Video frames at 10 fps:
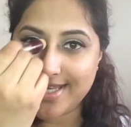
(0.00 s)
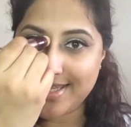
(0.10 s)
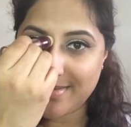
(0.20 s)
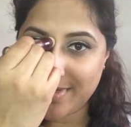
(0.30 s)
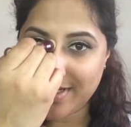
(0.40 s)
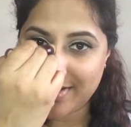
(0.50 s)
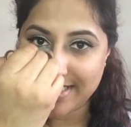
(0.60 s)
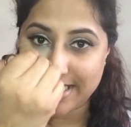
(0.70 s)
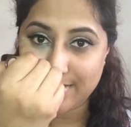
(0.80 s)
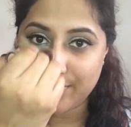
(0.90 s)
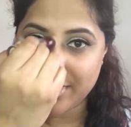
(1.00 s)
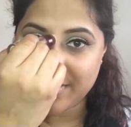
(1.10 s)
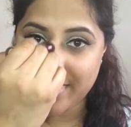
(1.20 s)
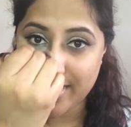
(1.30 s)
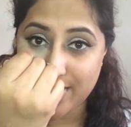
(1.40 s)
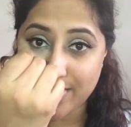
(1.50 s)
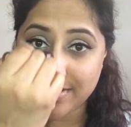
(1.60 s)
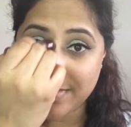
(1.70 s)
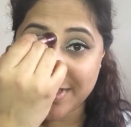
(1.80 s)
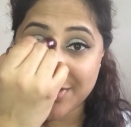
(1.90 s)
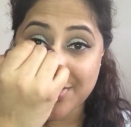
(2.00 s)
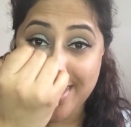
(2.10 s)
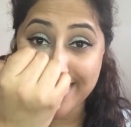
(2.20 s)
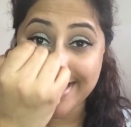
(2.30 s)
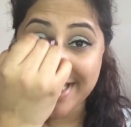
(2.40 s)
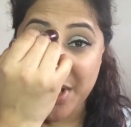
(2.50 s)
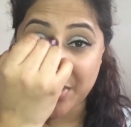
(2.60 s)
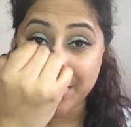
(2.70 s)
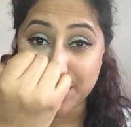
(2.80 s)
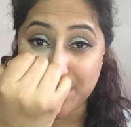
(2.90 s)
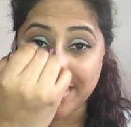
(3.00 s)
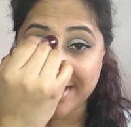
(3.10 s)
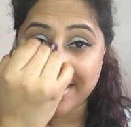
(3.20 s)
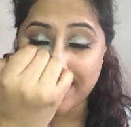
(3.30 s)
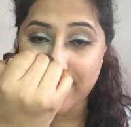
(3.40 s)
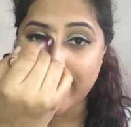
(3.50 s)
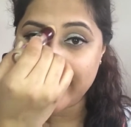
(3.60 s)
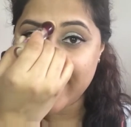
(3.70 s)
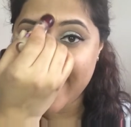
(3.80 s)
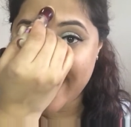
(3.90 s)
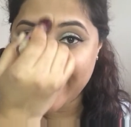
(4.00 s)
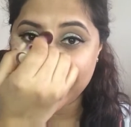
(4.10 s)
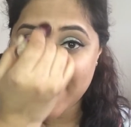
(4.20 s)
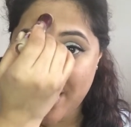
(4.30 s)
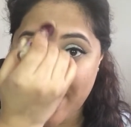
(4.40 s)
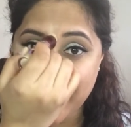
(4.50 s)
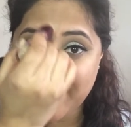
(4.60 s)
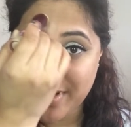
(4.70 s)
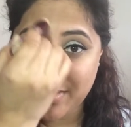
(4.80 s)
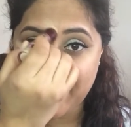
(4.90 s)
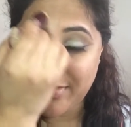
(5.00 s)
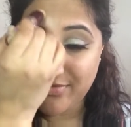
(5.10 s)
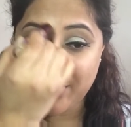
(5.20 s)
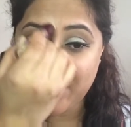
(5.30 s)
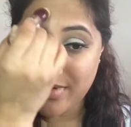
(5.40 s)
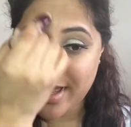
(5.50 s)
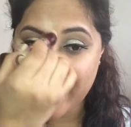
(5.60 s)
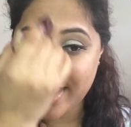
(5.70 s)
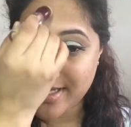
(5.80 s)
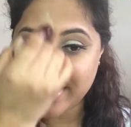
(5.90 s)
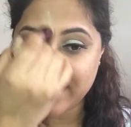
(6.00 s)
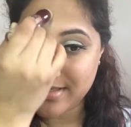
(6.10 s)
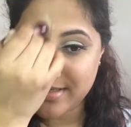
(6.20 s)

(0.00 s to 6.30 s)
And then I'm going to go down the bridge of my nose. I'm going to try and stay onto one side, a tiny bit on my forehead,